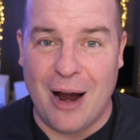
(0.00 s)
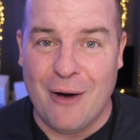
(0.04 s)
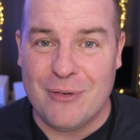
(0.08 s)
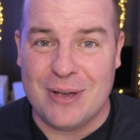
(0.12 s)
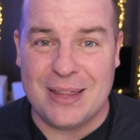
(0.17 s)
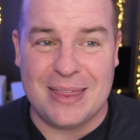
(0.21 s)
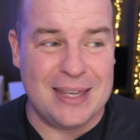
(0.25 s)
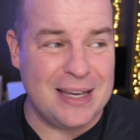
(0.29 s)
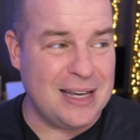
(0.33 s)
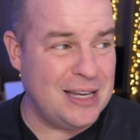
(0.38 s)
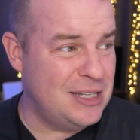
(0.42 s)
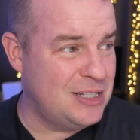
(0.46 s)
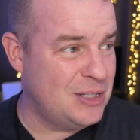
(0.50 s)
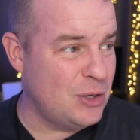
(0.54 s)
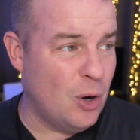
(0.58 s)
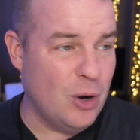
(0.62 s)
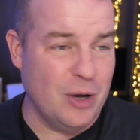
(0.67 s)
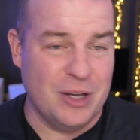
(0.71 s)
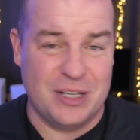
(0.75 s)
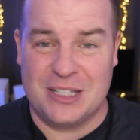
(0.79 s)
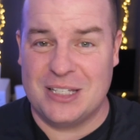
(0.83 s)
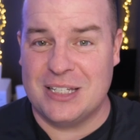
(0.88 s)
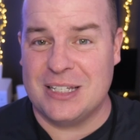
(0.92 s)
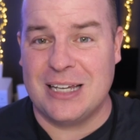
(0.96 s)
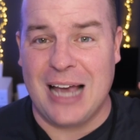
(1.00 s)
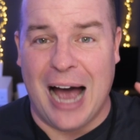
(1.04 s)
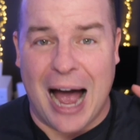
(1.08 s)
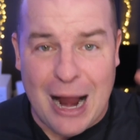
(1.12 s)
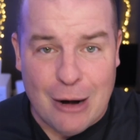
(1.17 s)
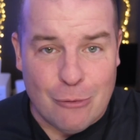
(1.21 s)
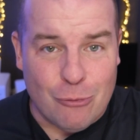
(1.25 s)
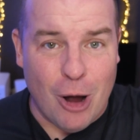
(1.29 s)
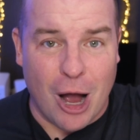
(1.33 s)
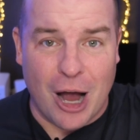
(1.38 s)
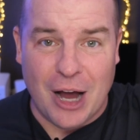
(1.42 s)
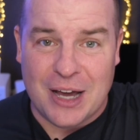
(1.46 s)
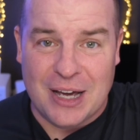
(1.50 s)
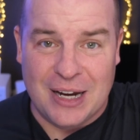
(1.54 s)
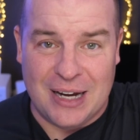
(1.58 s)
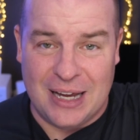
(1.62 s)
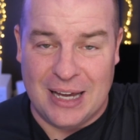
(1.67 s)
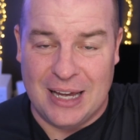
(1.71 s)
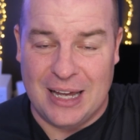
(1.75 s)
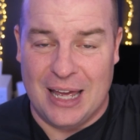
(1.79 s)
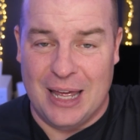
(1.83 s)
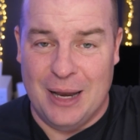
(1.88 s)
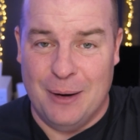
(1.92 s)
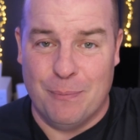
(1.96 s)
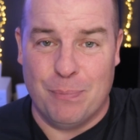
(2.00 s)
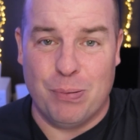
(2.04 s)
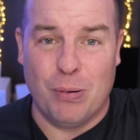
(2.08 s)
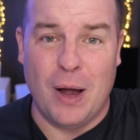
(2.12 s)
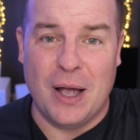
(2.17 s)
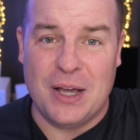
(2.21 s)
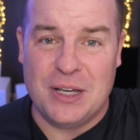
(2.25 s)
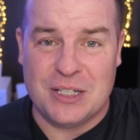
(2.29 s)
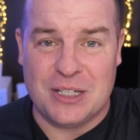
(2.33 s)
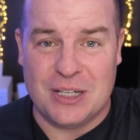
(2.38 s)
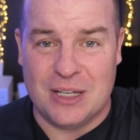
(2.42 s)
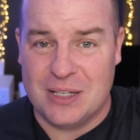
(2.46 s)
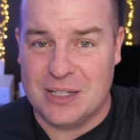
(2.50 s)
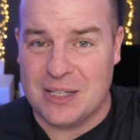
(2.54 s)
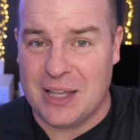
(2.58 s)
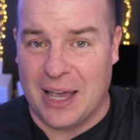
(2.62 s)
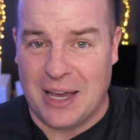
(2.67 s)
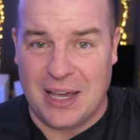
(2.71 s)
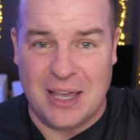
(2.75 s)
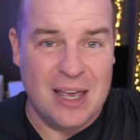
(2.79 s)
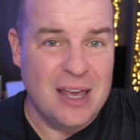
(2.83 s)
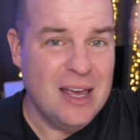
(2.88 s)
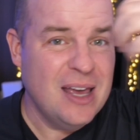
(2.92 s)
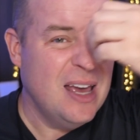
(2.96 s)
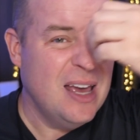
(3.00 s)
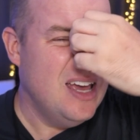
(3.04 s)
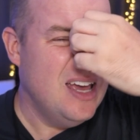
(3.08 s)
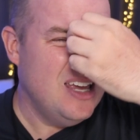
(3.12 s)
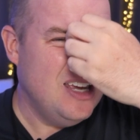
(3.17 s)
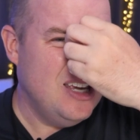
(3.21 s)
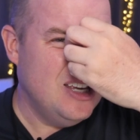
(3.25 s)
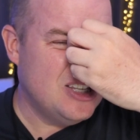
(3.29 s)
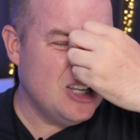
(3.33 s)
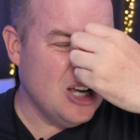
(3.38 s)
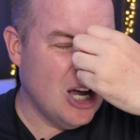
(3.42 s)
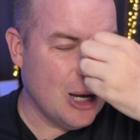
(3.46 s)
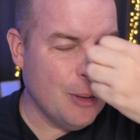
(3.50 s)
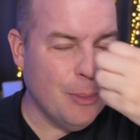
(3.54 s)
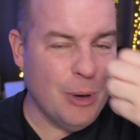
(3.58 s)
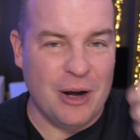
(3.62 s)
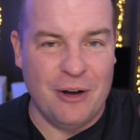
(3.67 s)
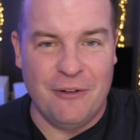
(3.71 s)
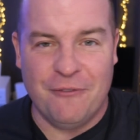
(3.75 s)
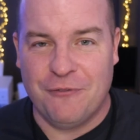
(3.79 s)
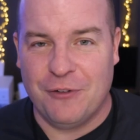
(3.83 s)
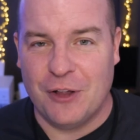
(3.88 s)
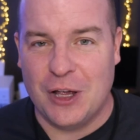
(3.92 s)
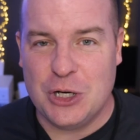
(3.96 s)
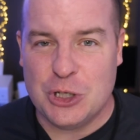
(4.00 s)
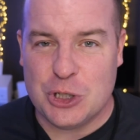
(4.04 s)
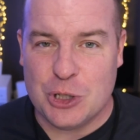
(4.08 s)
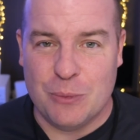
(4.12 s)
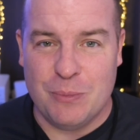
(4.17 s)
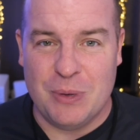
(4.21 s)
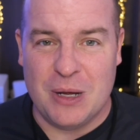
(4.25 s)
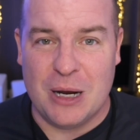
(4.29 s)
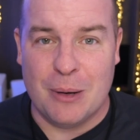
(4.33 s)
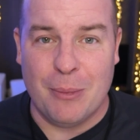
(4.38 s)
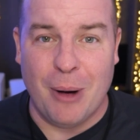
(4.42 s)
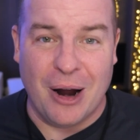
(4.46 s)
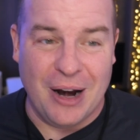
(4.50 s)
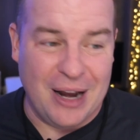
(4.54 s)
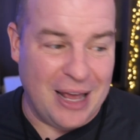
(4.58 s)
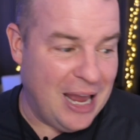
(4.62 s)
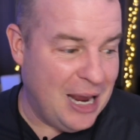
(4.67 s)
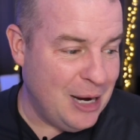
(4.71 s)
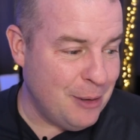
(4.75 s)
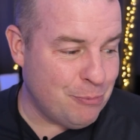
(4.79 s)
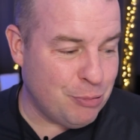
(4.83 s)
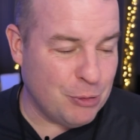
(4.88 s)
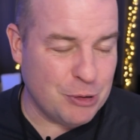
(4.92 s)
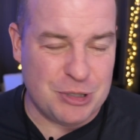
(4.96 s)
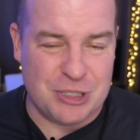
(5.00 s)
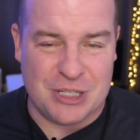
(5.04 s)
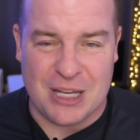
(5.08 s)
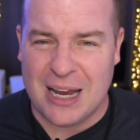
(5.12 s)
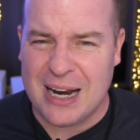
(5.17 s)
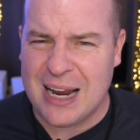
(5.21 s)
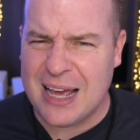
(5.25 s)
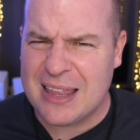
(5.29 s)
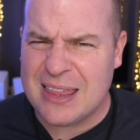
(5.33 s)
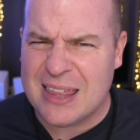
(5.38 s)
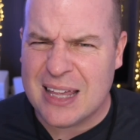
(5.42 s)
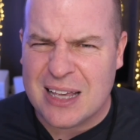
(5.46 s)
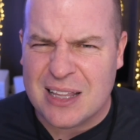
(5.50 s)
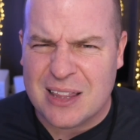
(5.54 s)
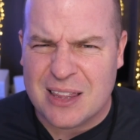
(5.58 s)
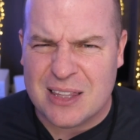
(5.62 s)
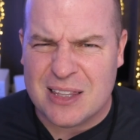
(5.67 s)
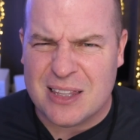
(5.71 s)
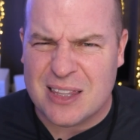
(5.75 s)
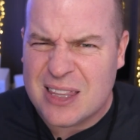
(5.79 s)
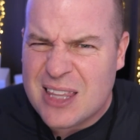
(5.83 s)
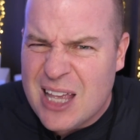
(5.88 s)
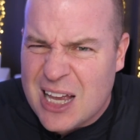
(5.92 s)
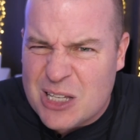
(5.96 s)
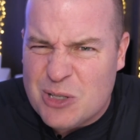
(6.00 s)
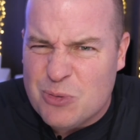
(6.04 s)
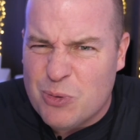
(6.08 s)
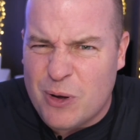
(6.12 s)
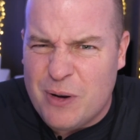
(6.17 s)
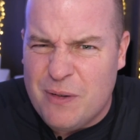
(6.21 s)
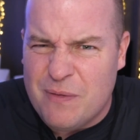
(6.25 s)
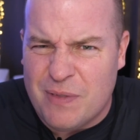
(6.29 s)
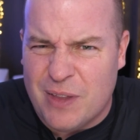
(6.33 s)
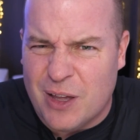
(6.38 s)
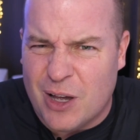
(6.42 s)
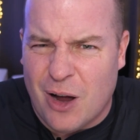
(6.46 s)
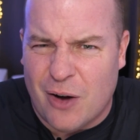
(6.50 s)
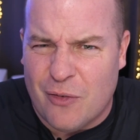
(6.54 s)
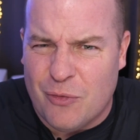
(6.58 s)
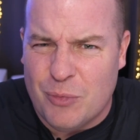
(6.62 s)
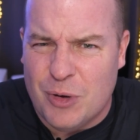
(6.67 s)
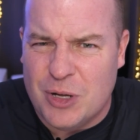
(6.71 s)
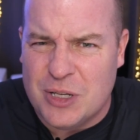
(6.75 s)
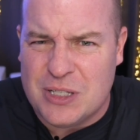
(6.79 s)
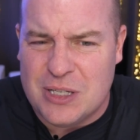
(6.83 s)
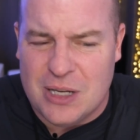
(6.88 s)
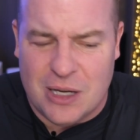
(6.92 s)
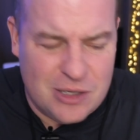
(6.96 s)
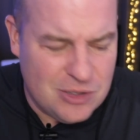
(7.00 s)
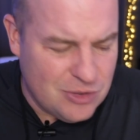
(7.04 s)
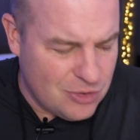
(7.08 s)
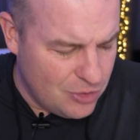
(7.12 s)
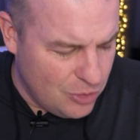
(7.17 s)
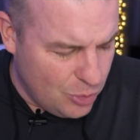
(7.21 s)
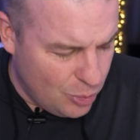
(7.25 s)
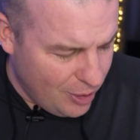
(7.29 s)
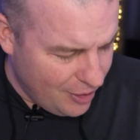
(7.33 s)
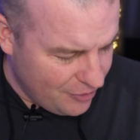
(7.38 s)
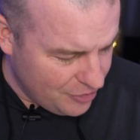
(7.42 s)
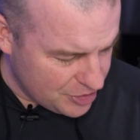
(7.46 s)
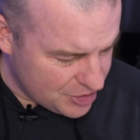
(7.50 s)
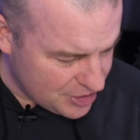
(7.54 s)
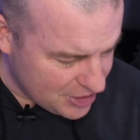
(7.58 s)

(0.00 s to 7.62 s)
Everything is skyrocketing in prices. Like you talk about inflation being about 8%, I think that's what the government says or whoever